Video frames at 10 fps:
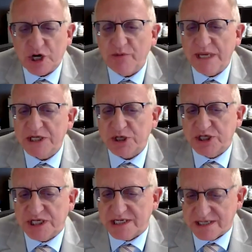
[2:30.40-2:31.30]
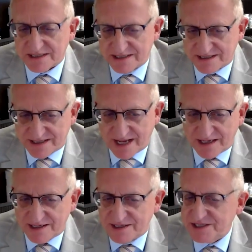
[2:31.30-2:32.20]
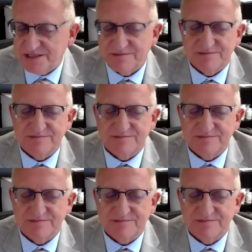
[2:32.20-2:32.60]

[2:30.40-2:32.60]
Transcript: term interstitial cystitis